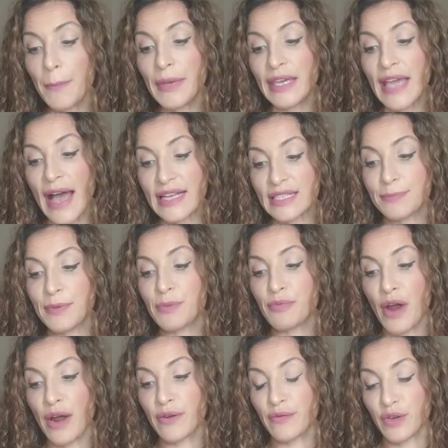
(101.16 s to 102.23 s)
P.S. Be
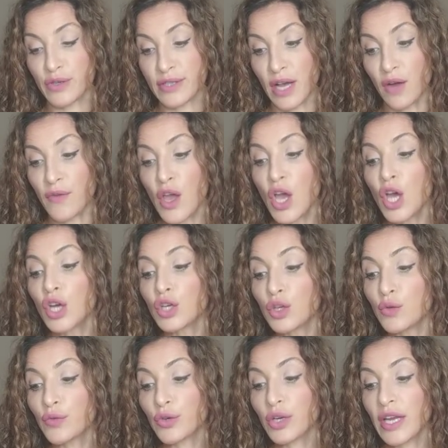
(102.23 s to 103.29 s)
proud of yourself.
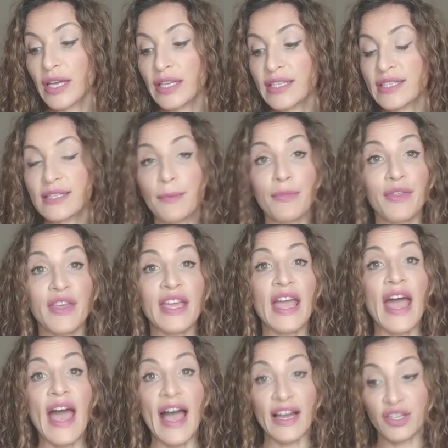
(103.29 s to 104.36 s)
You've created
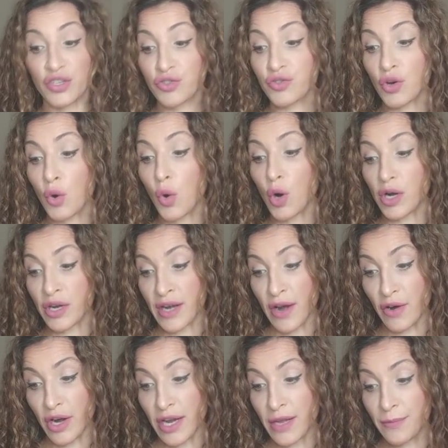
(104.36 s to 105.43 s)
something
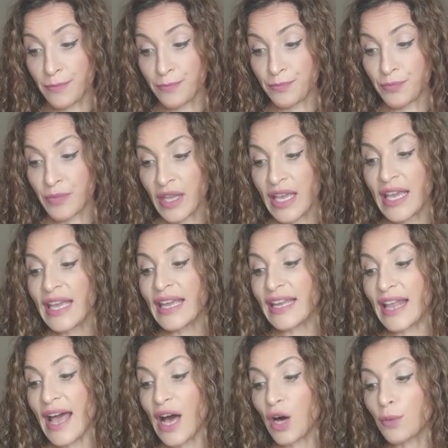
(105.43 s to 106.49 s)
extraordinary.
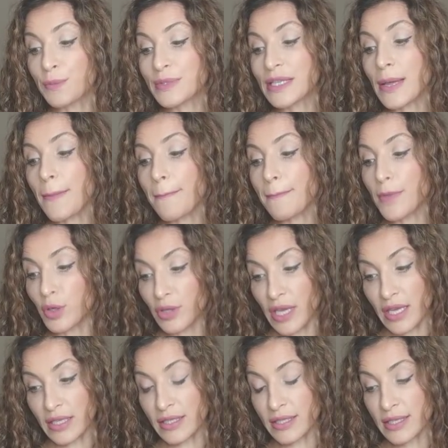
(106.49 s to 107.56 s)
It helps
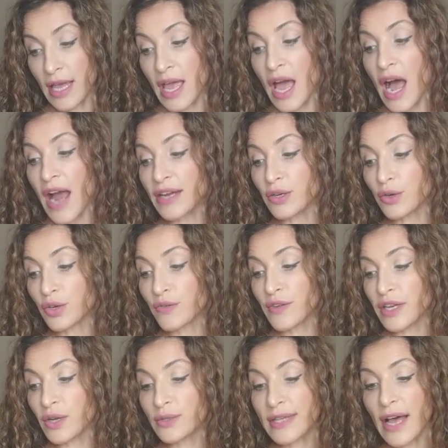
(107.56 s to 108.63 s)
millions. I know your
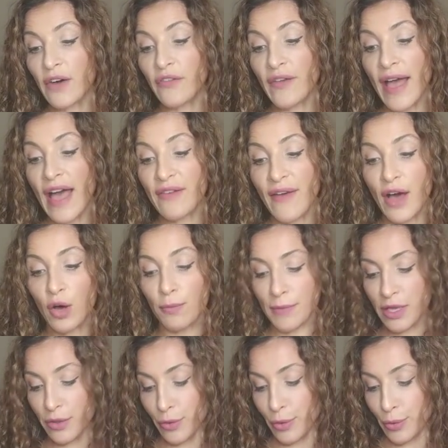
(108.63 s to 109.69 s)
videos help, have helped
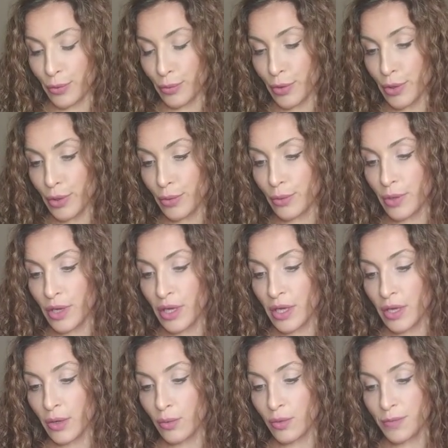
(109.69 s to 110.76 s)
me through
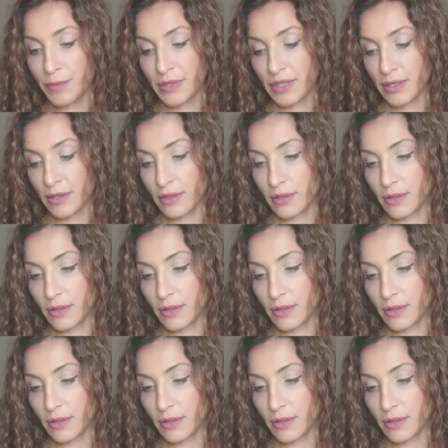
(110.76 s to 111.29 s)
whoops,